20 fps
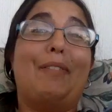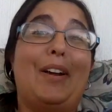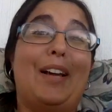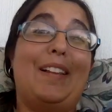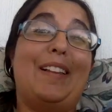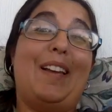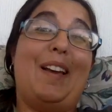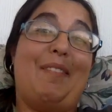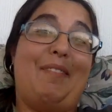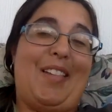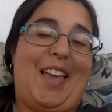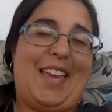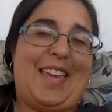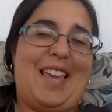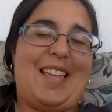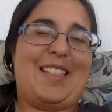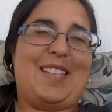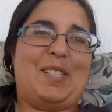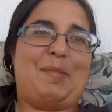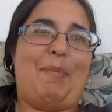really am
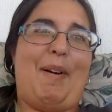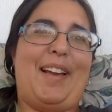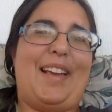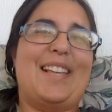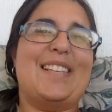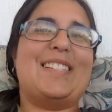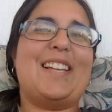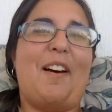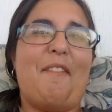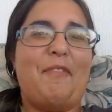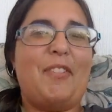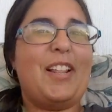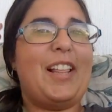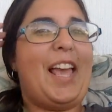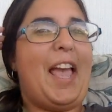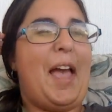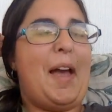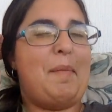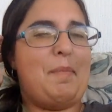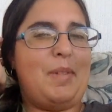liking this book. It
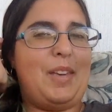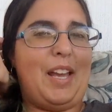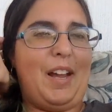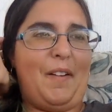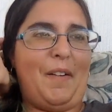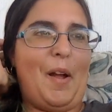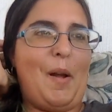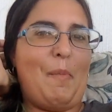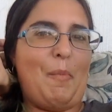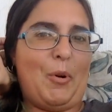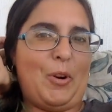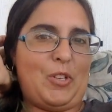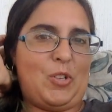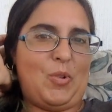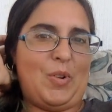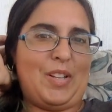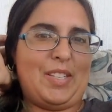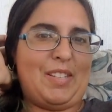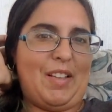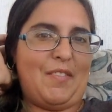definitely am gearing more
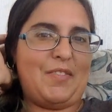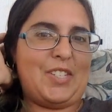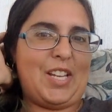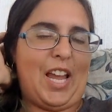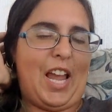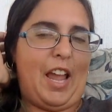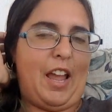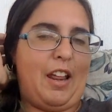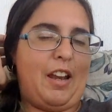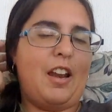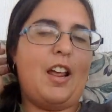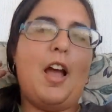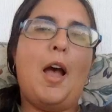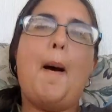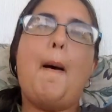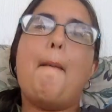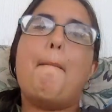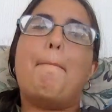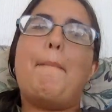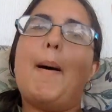towards Love to Hate.
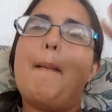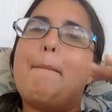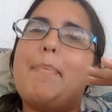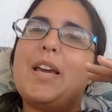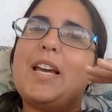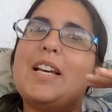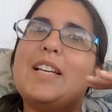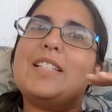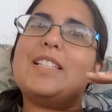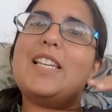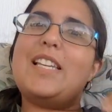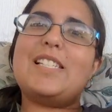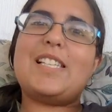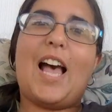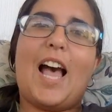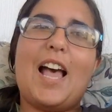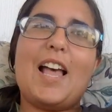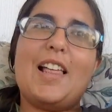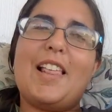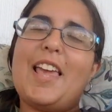But because he's
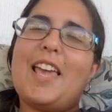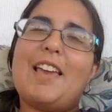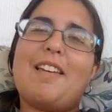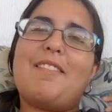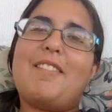like,